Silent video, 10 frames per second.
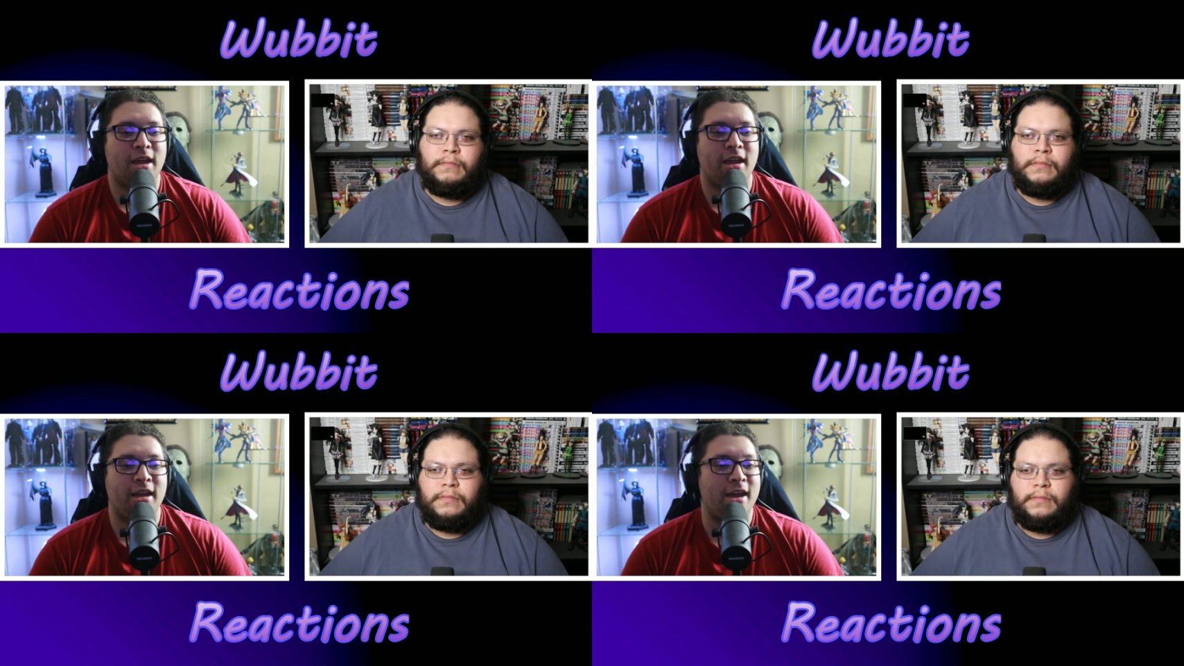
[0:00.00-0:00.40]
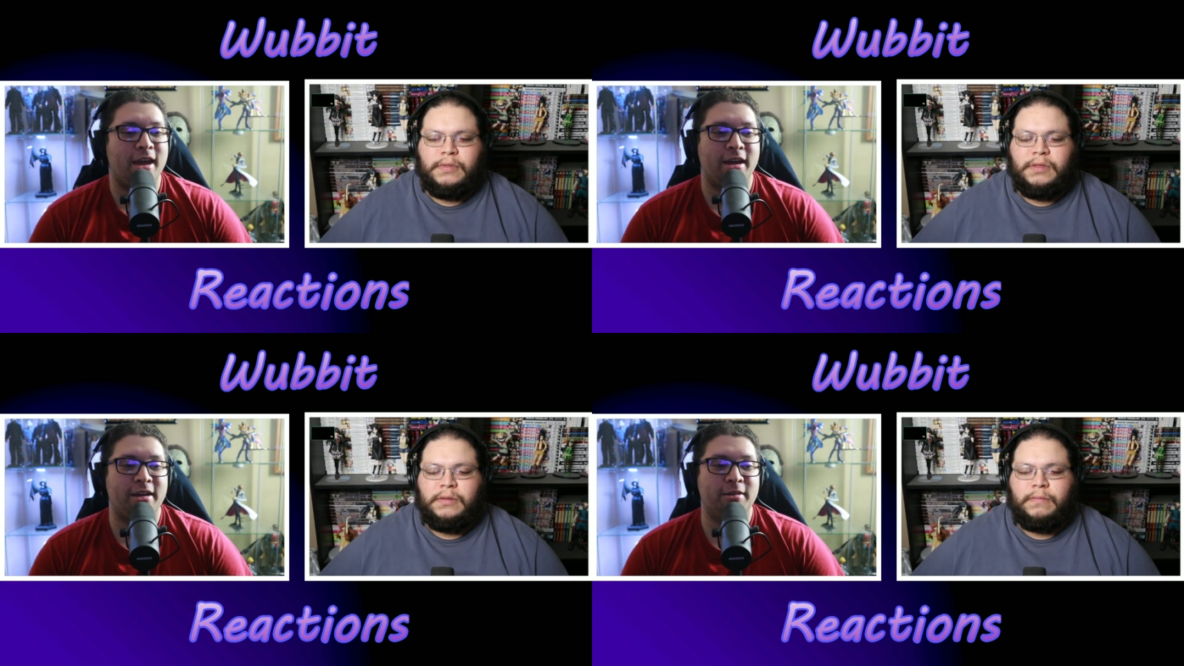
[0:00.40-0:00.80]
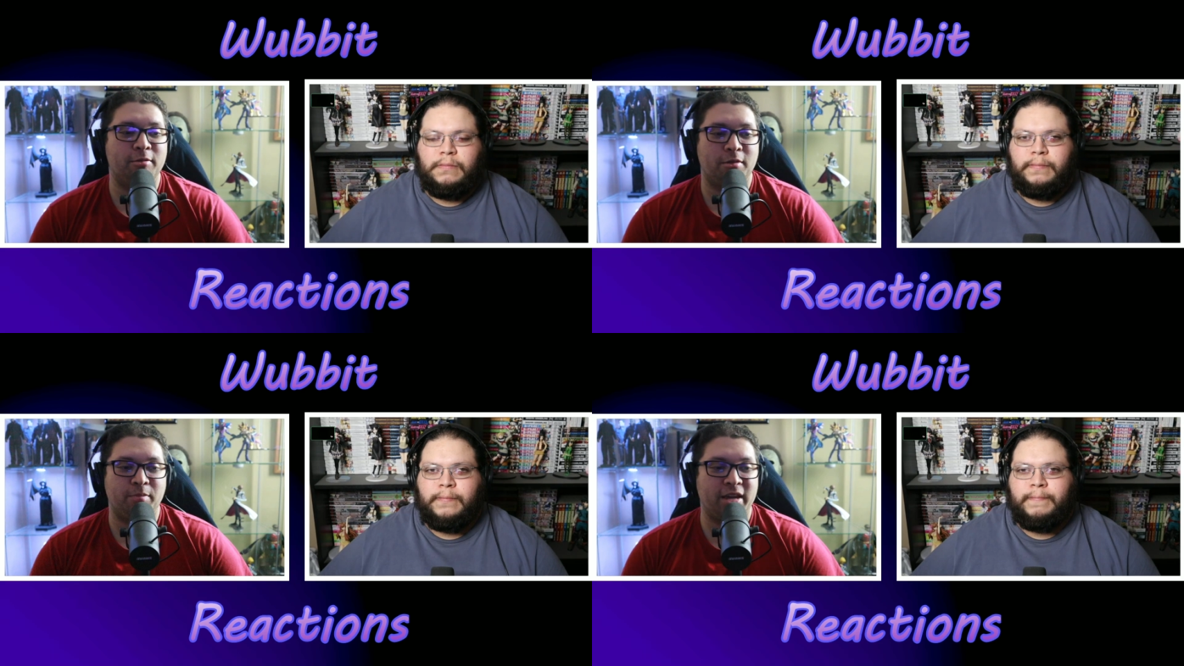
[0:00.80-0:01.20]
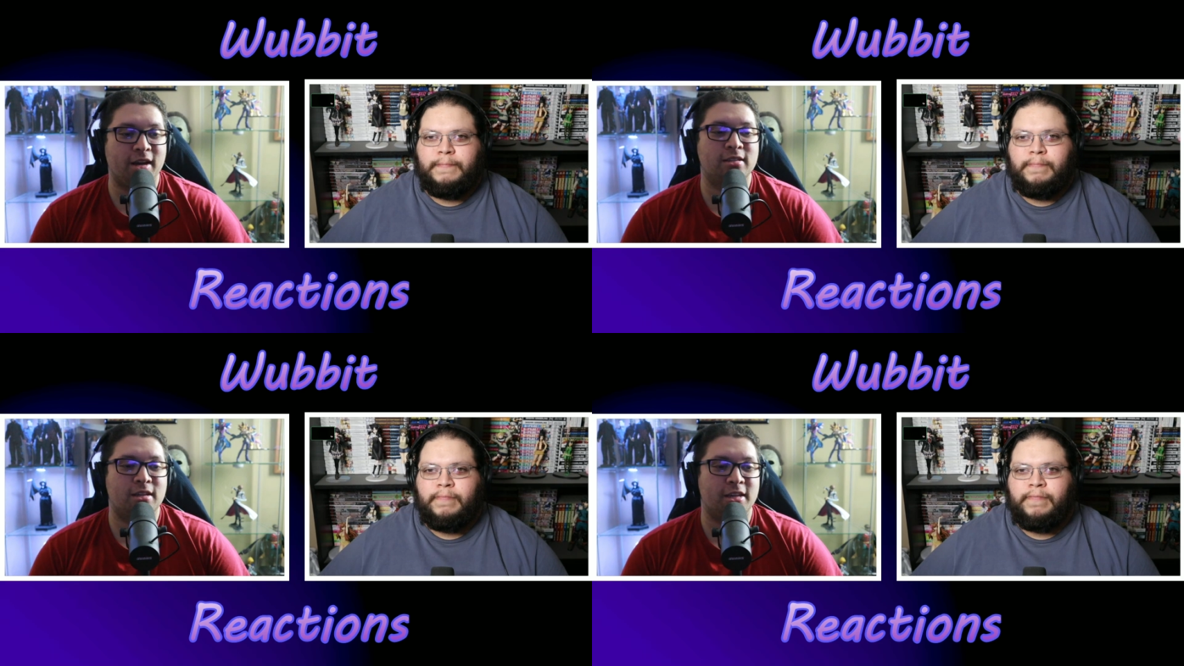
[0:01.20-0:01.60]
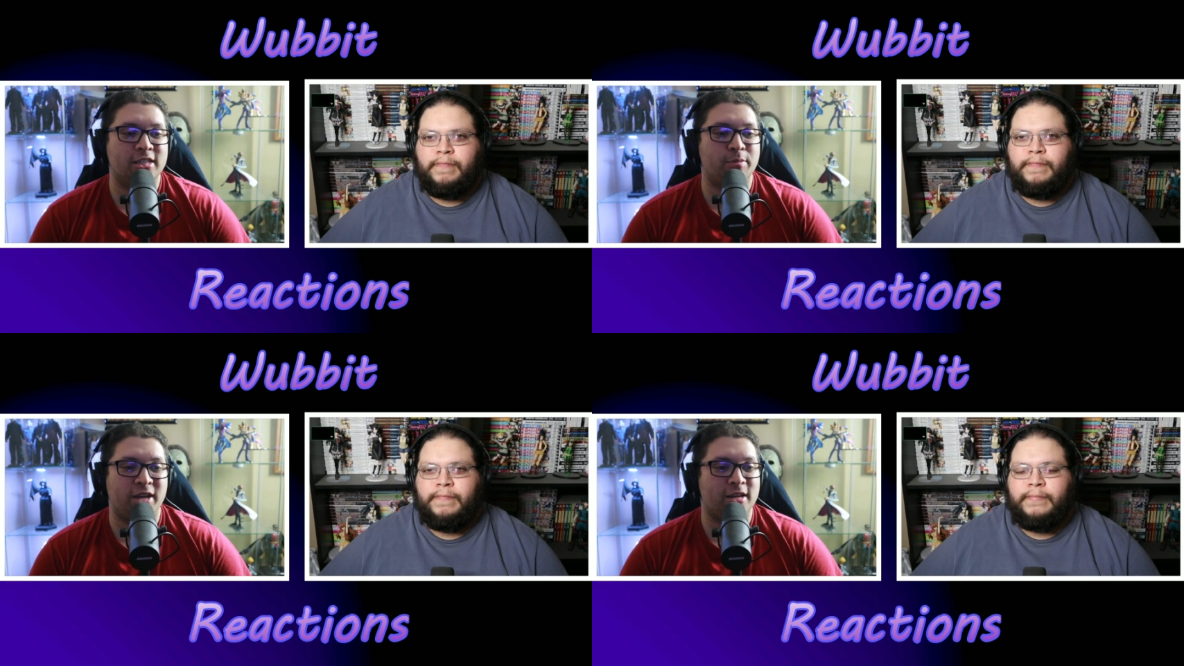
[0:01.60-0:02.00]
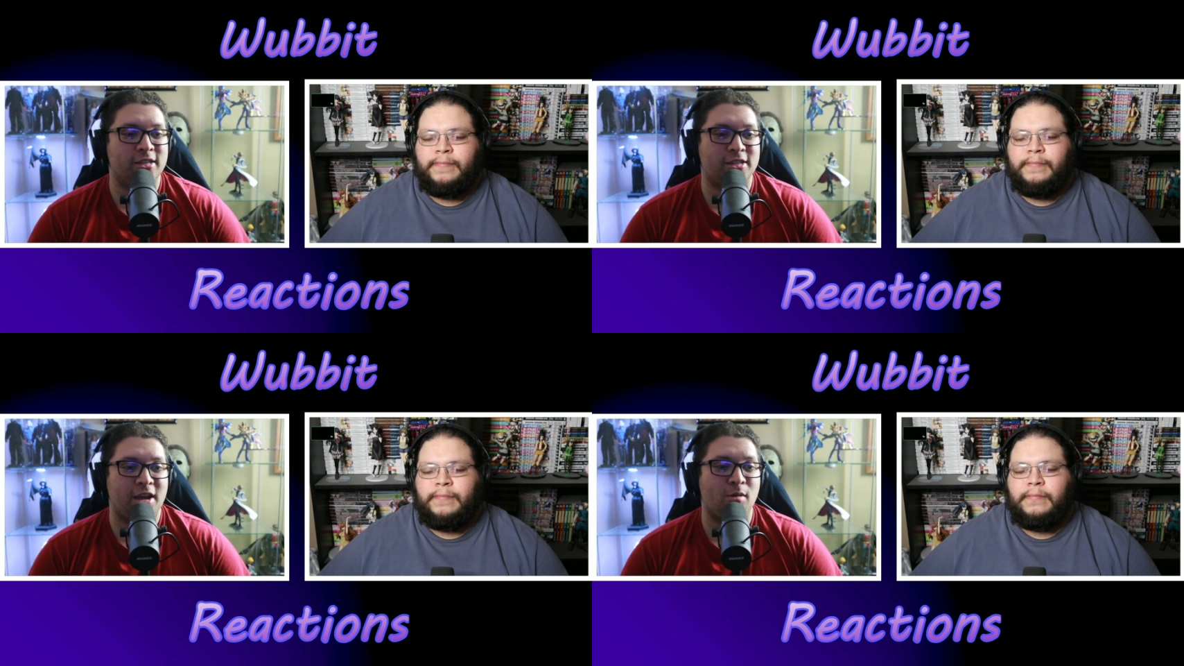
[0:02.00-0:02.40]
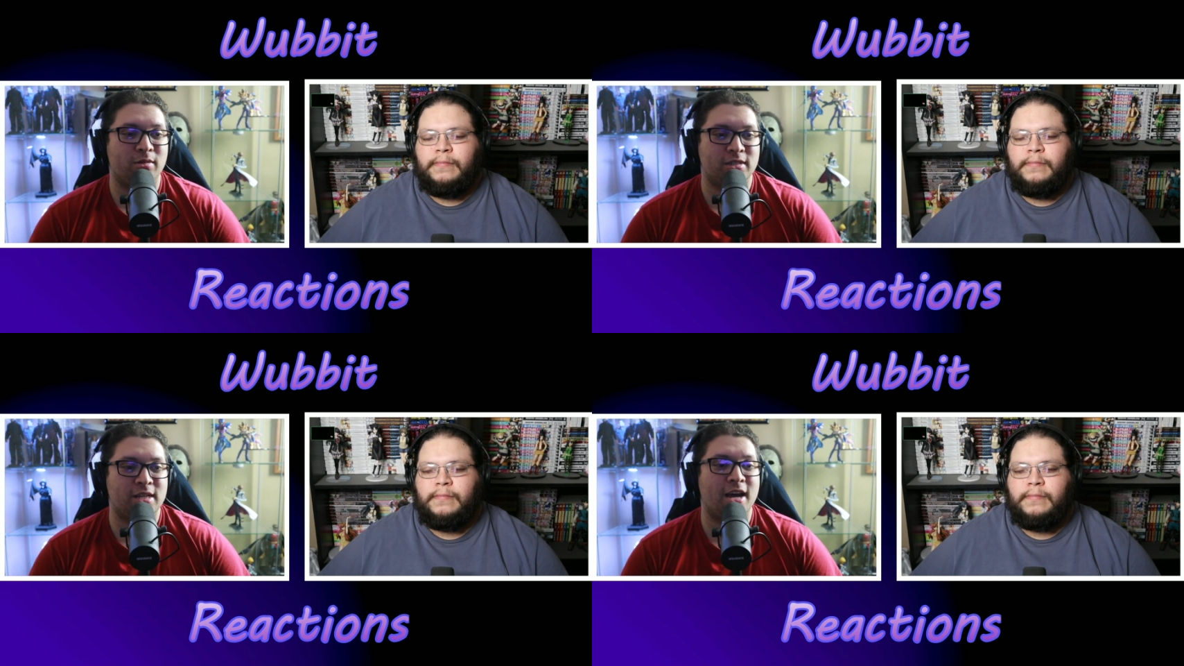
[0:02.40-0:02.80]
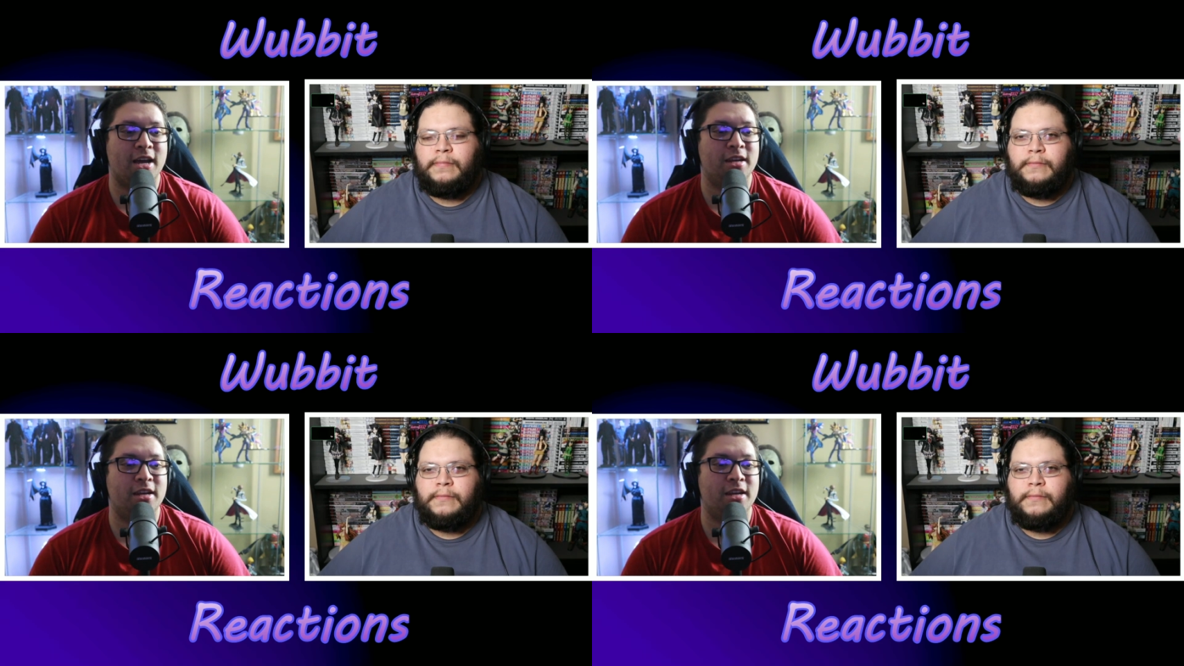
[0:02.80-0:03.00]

Speaker 1: And because of this, because they almost died,